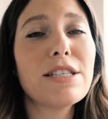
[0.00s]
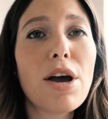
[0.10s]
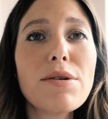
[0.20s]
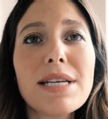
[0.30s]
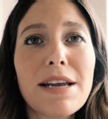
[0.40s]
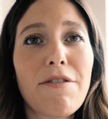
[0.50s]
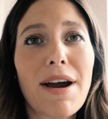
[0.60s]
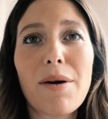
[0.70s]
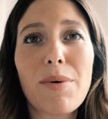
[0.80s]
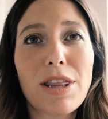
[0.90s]
totally
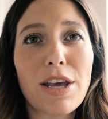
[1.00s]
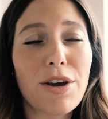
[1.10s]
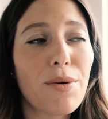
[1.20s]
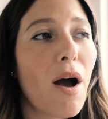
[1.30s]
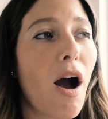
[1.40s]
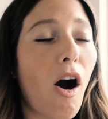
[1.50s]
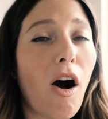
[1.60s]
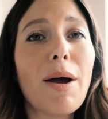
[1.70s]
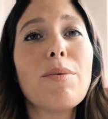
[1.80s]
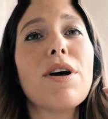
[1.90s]
frank with you,
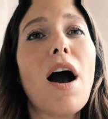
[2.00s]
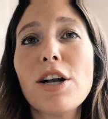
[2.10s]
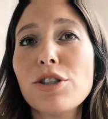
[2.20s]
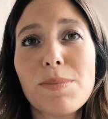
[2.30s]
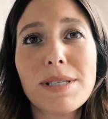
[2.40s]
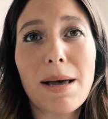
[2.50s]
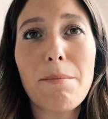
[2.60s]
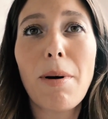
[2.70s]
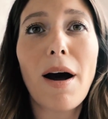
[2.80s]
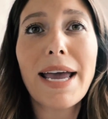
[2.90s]
I would
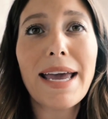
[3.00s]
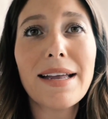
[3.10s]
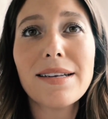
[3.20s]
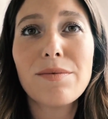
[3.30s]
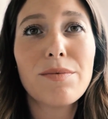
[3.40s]
100% buy it.